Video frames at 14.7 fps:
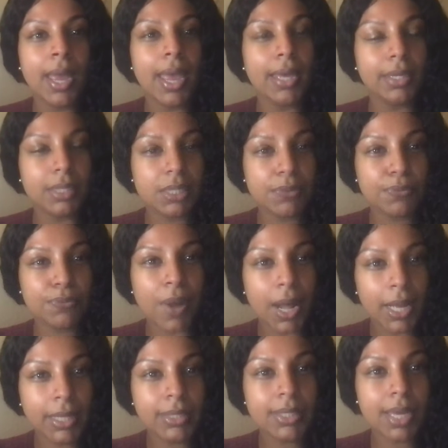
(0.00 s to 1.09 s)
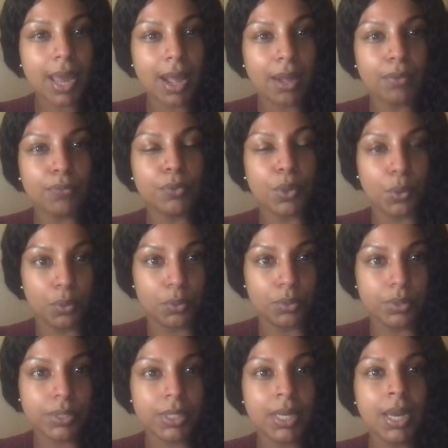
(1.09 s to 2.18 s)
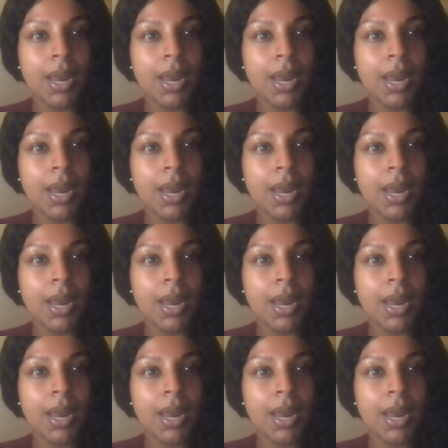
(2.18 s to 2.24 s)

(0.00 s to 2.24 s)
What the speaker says: And it's fine to have goals.